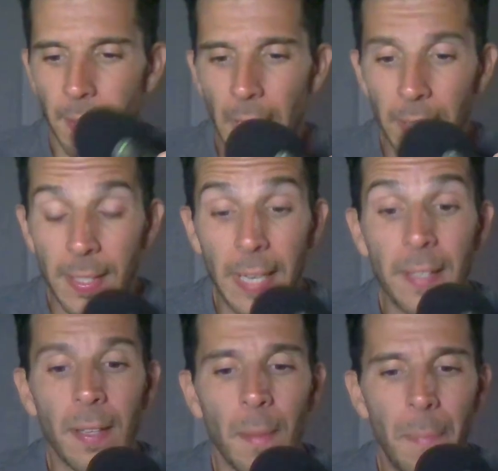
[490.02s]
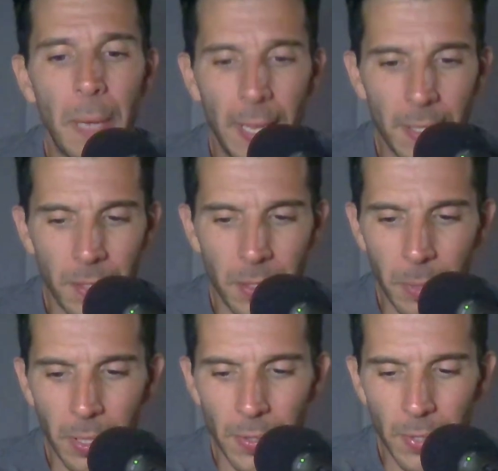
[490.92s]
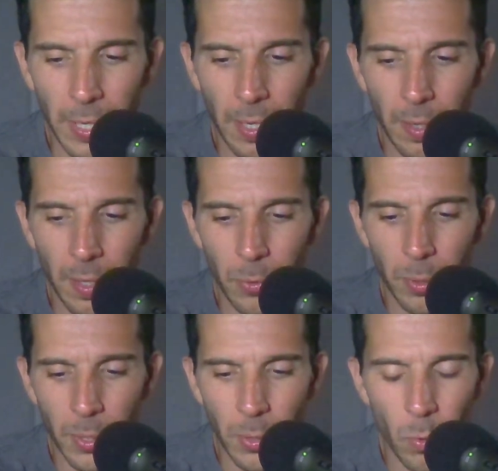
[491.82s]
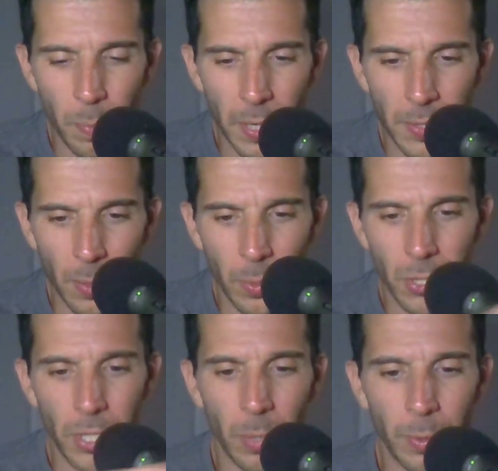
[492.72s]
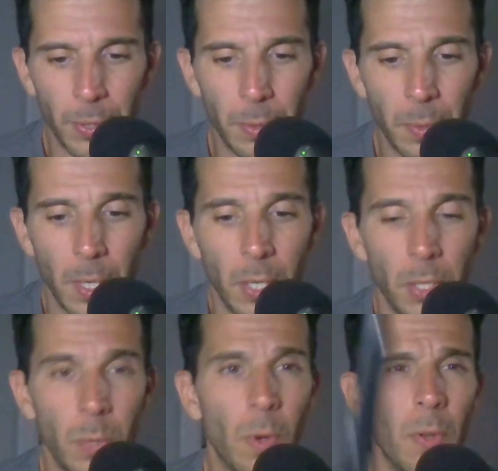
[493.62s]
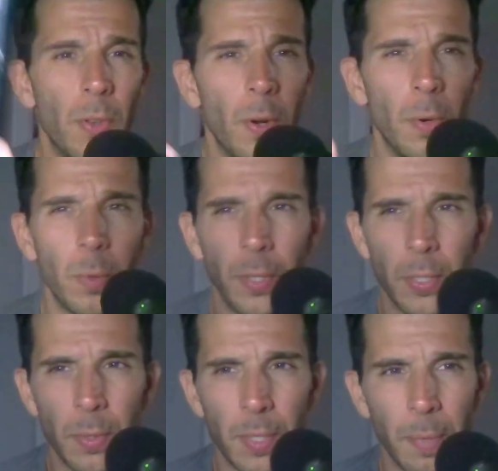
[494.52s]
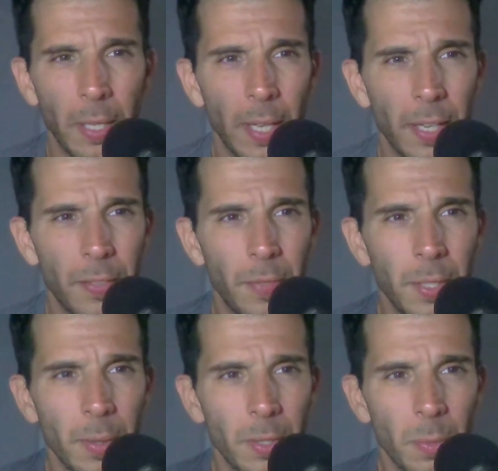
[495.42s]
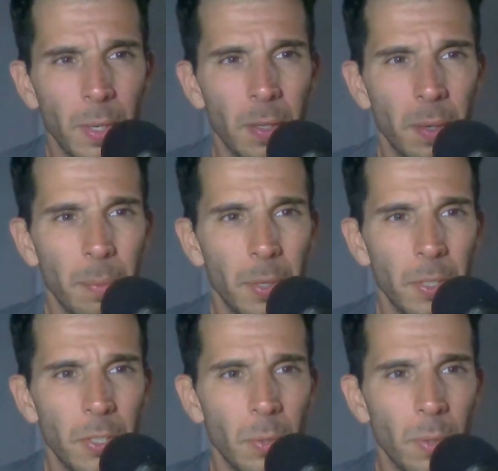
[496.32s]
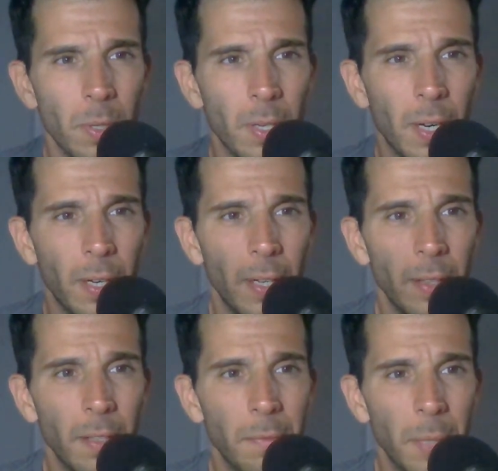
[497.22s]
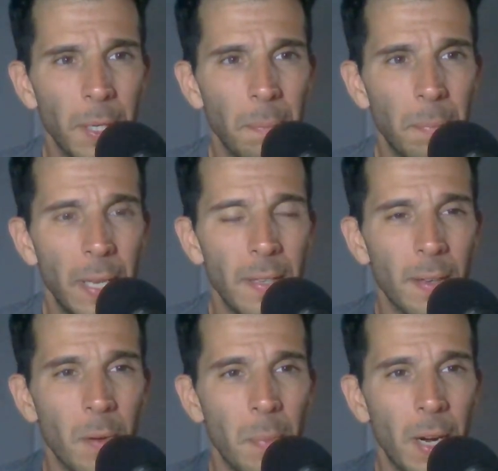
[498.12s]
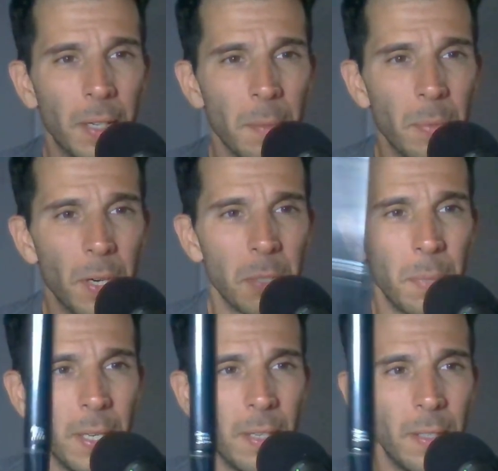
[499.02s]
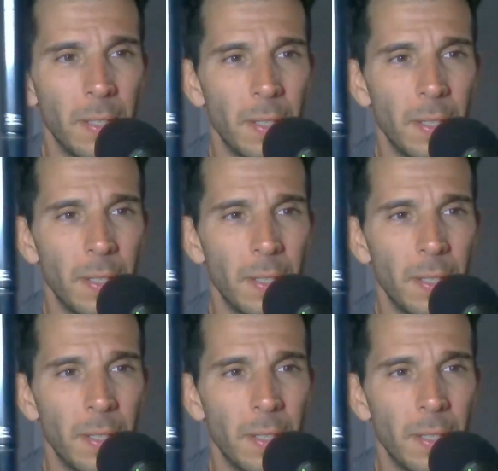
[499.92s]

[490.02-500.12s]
now let's get into the pens, because I got a lot of really cool pens I want to share with you. You all know, this was in my last video as well, I'm pretty sure, I love my Pentel Pocket Brush Pen.